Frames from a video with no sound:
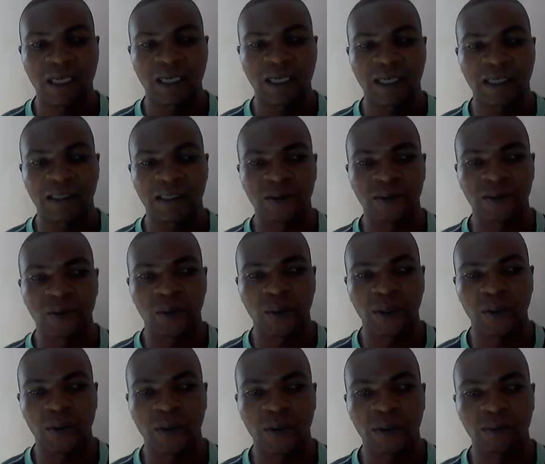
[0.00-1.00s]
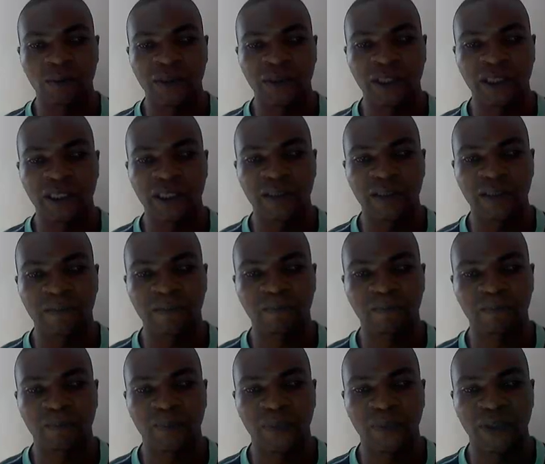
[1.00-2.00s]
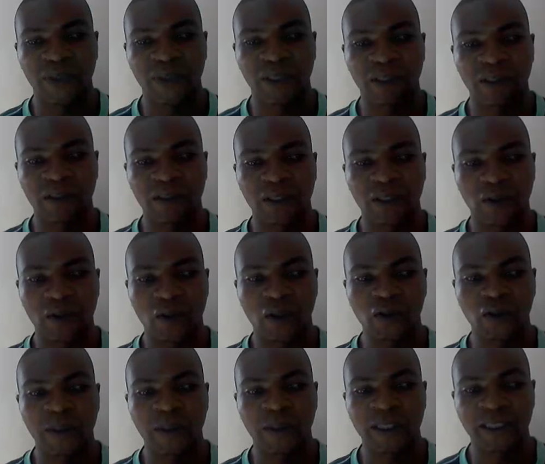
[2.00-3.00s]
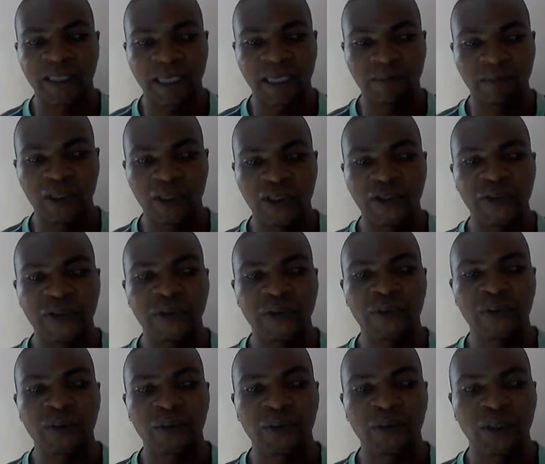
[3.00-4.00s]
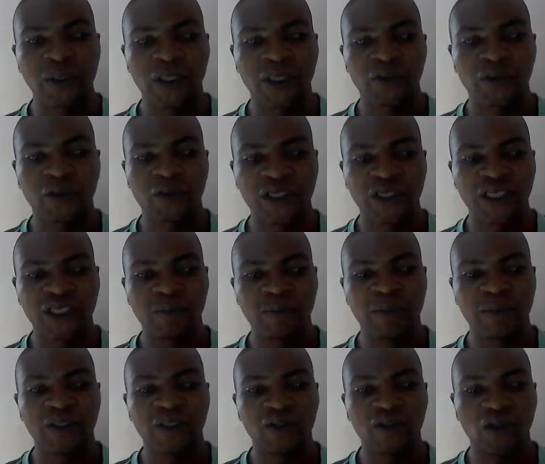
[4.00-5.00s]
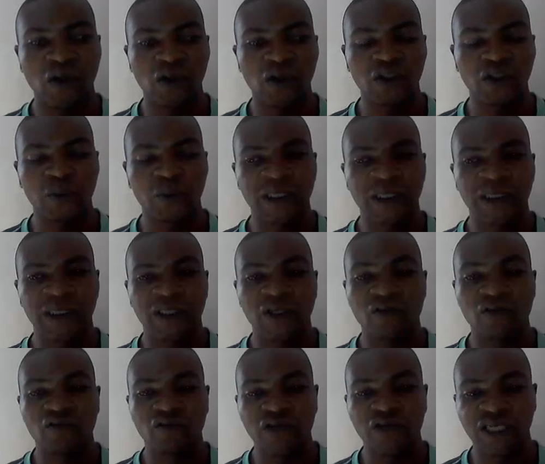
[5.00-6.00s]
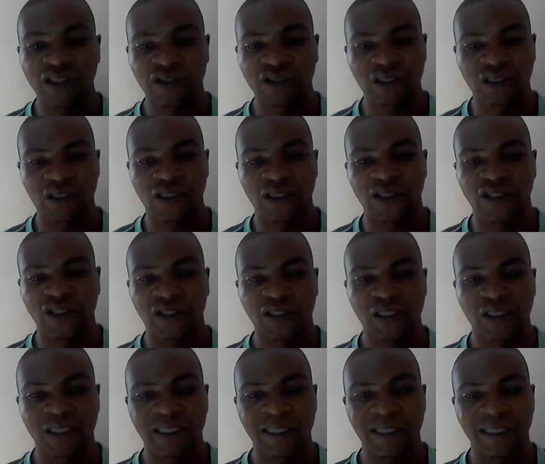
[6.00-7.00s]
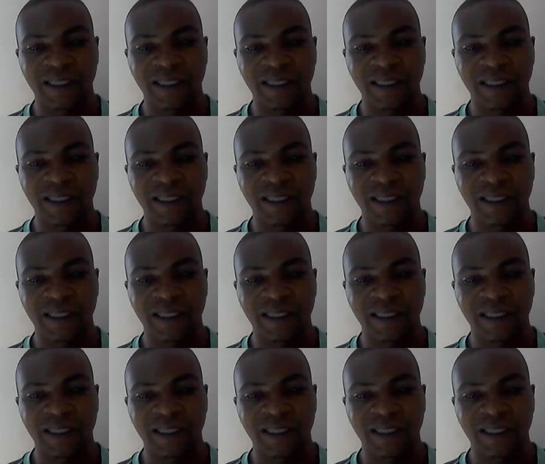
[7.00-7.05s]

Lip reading: And we will be the course will enable you to keep in touch with the research